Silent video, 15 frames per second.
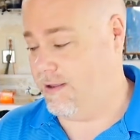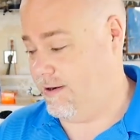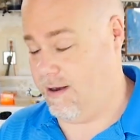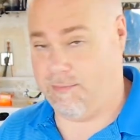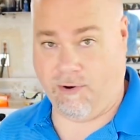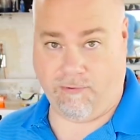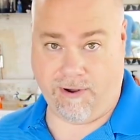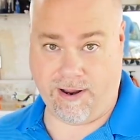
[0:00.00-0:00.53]

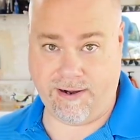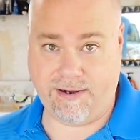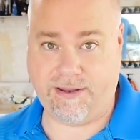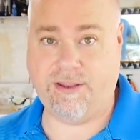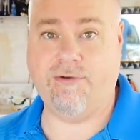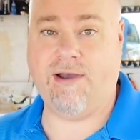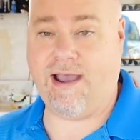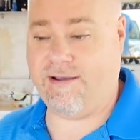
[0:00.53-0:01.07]
Number one,
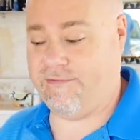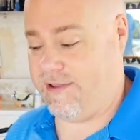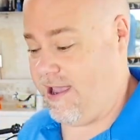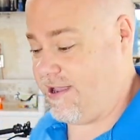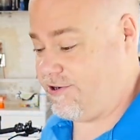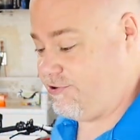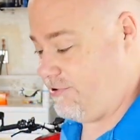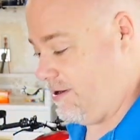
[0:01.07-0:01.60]
you have to
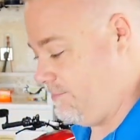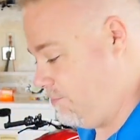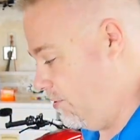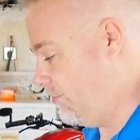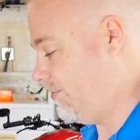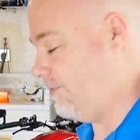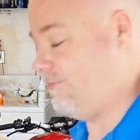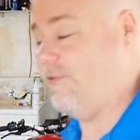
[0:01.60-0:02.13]
actuate
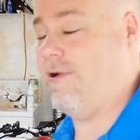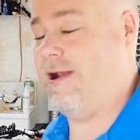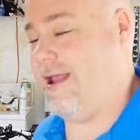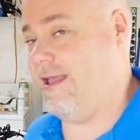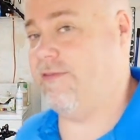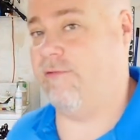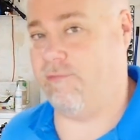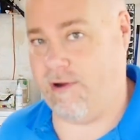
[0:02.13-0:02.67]
both the front
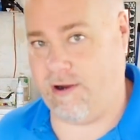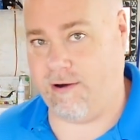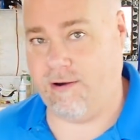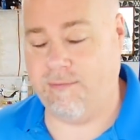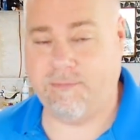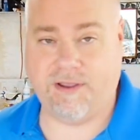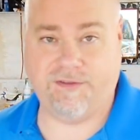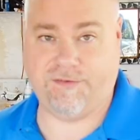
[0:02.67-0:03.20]
and the rear
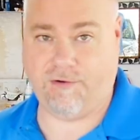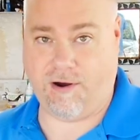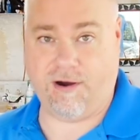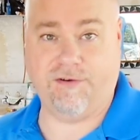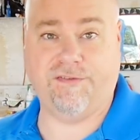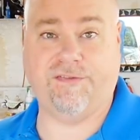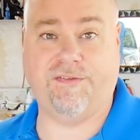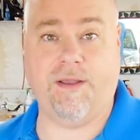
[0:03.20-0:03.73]
because there
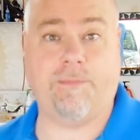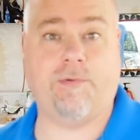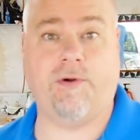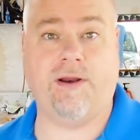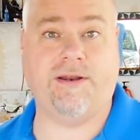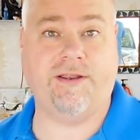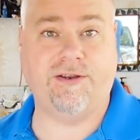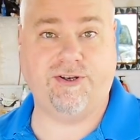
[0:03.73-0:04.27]
are
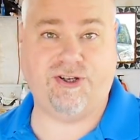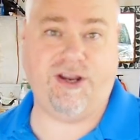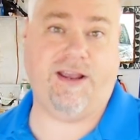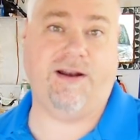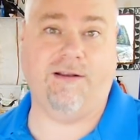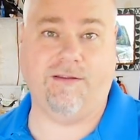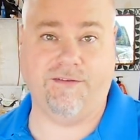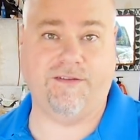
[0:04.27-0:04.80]
separate
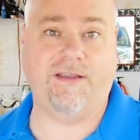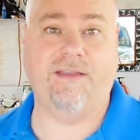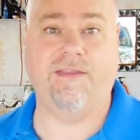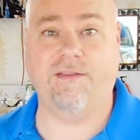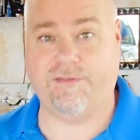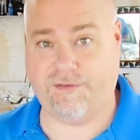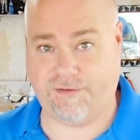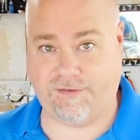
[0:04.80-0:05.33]
channels in
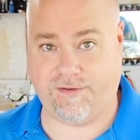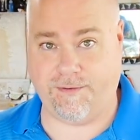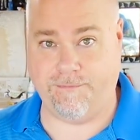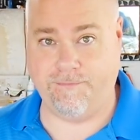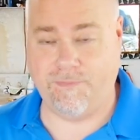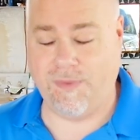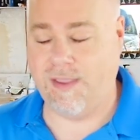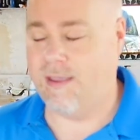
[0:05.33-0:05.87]
the system.
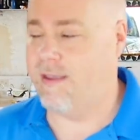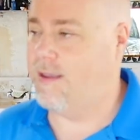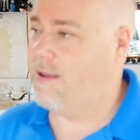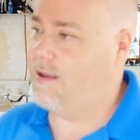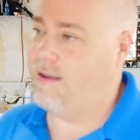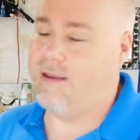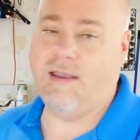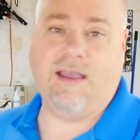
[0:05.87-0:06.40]

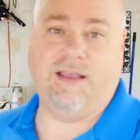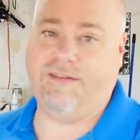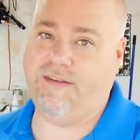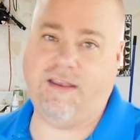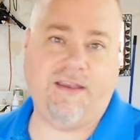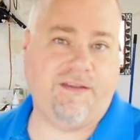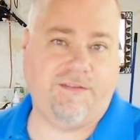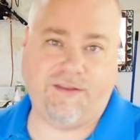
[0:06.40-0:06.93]
It's
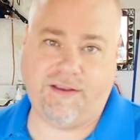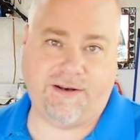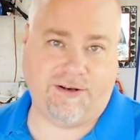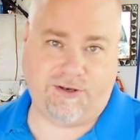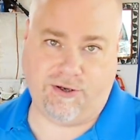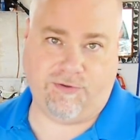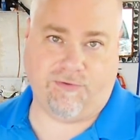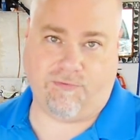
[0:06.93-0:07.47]
easy to
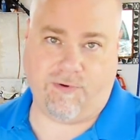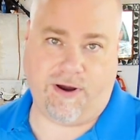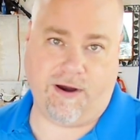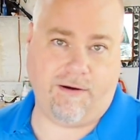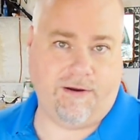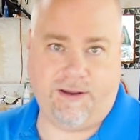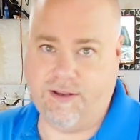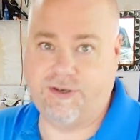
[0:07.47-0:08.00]
do the
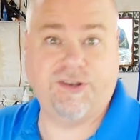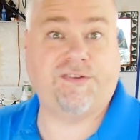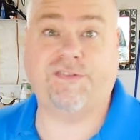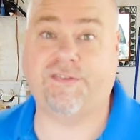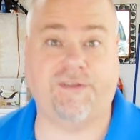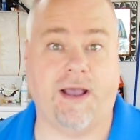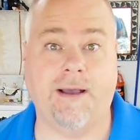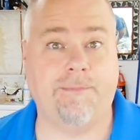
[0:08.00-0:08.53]
rear. You just
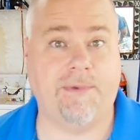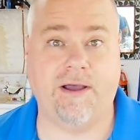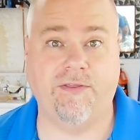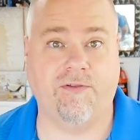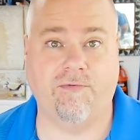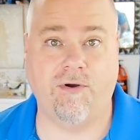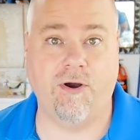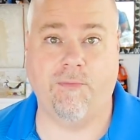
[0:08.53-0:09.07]
stomp on
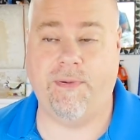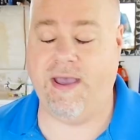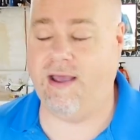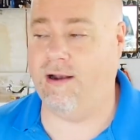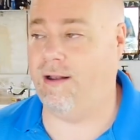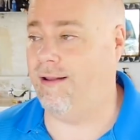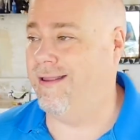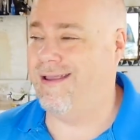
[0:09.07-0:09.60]
the rear
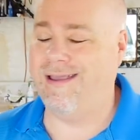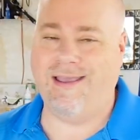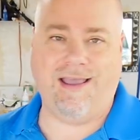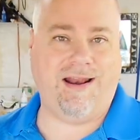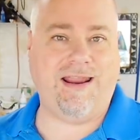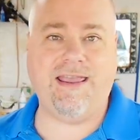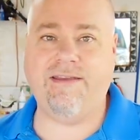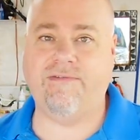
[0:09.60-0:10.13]
pedal,
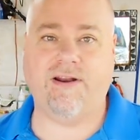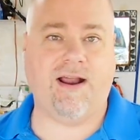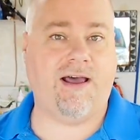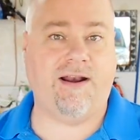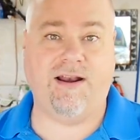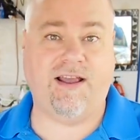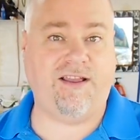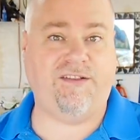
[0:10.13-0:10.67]
and even
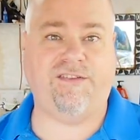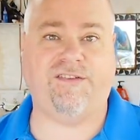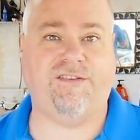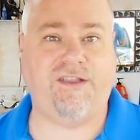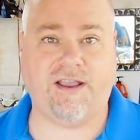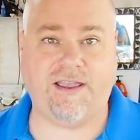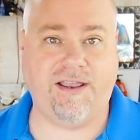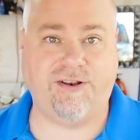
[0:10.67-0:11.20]
on nice
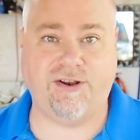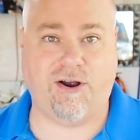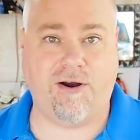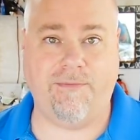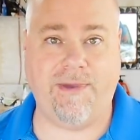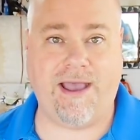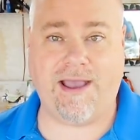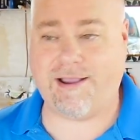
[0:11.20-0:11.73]
sticky
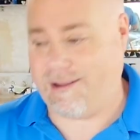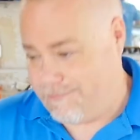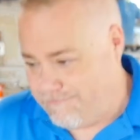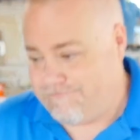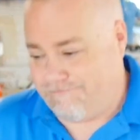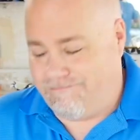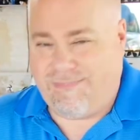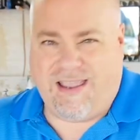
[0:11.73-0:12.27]
tarmac,
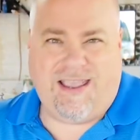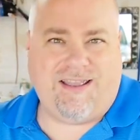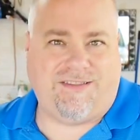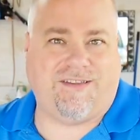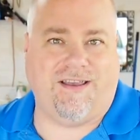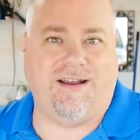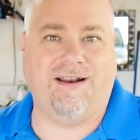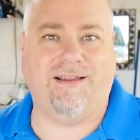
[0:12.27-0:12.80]

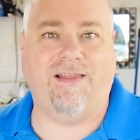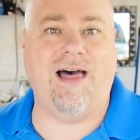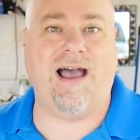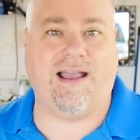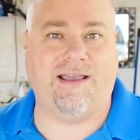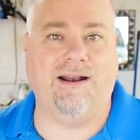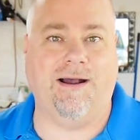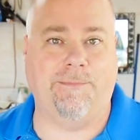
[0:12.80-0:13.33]
it's gonna
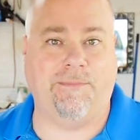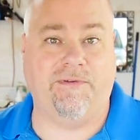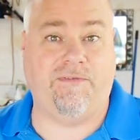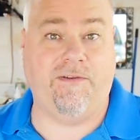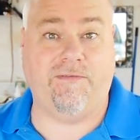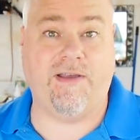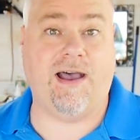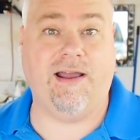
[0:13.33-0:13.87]
lock it up if
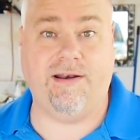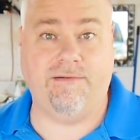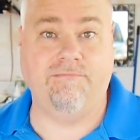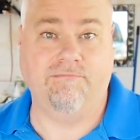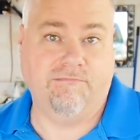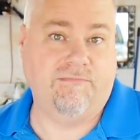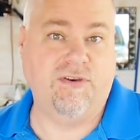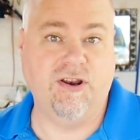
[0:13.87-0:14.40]
you've got
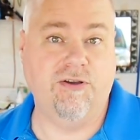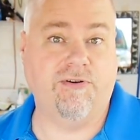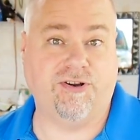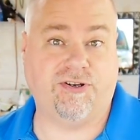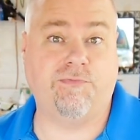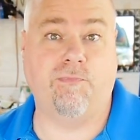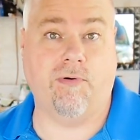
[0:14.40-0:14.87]
newish